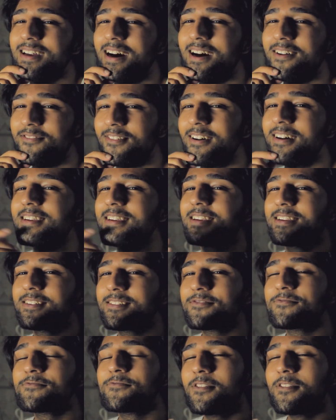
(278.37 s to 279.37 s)
I find it
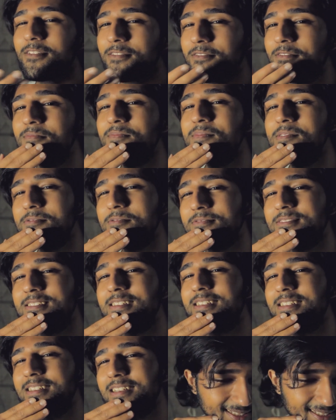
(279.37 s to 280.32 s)
rather amusing.